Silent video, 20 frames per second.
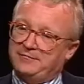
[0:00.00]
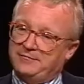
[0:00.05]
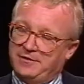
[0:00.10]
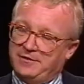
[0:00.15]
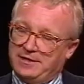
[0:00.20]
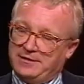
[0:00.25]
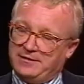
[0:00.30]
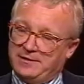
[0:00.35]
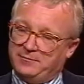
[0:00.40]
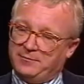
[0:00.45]

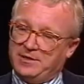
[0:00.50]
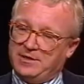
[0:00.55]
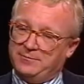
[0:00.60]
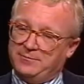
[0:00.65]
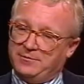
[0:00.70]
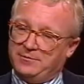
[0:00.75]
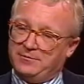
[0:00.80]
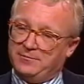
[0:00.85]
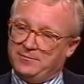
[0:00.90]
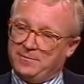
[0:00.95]
find that
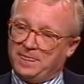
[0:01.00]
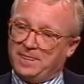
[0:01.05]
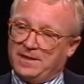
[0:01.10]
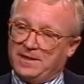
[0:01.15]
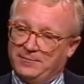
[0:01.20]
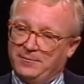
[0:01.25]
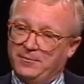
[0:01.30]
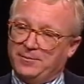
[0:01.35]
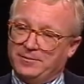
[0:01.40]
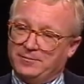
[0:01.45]
people, a
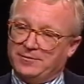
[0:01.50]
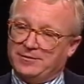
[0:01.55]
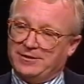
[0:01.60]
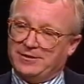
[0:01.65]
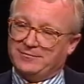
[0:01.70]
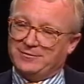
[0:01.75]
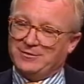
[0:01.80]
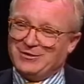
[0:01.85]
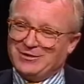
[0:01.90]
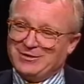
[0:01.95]
couple of people that
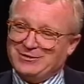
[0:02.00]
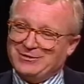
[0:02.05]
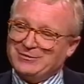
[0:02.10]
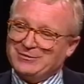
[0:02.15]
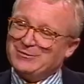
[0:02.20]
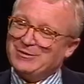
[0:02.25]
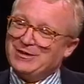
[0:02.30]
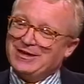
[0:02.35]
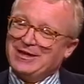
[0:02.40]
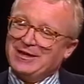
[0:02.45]
I've talked
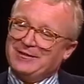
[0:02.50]
to,